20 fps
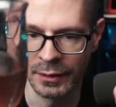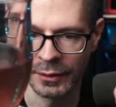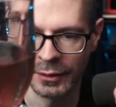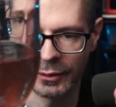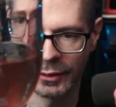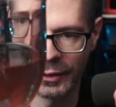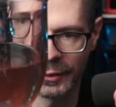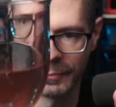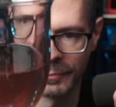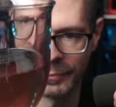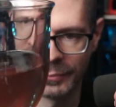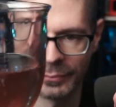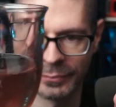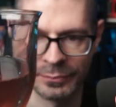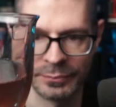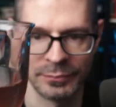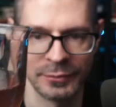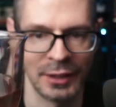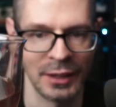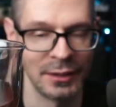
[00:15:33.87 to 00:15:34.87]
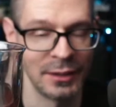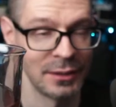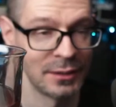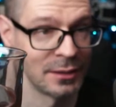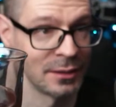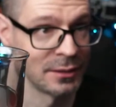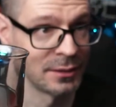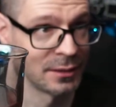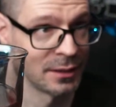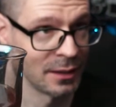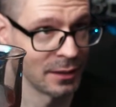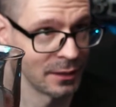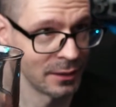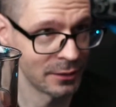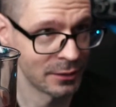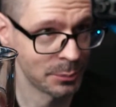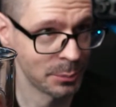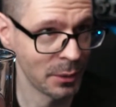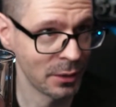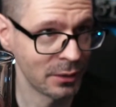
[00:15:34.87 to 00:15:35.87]
All right. Again, this is the
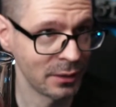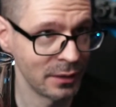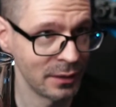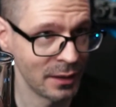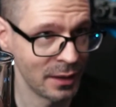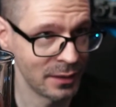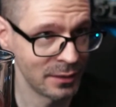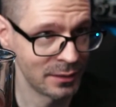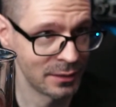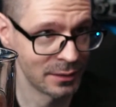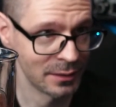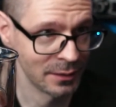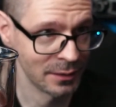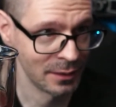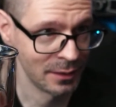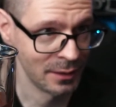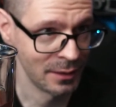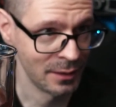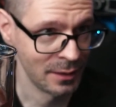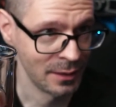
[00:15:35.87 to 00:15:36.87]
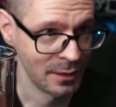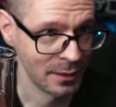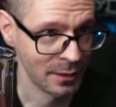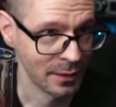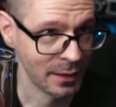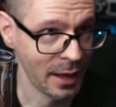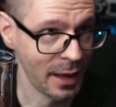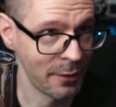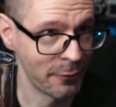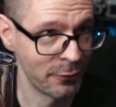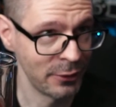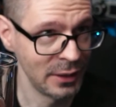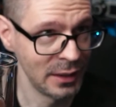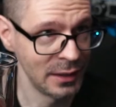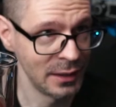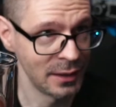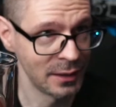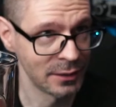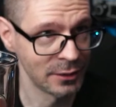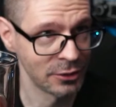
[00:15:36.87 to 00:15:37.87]
sparkling ice
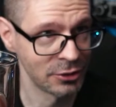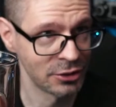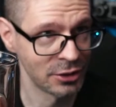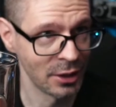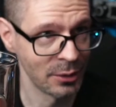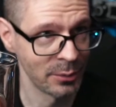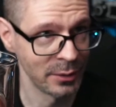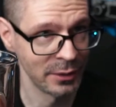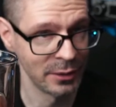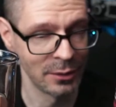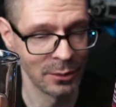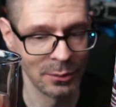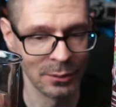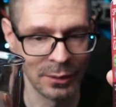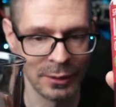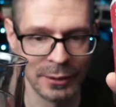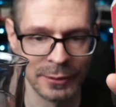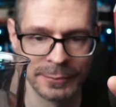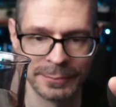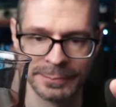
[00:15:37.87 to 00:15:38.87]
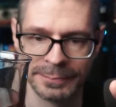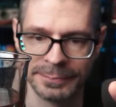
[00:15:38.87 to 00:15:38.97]
caffeine cherry cola.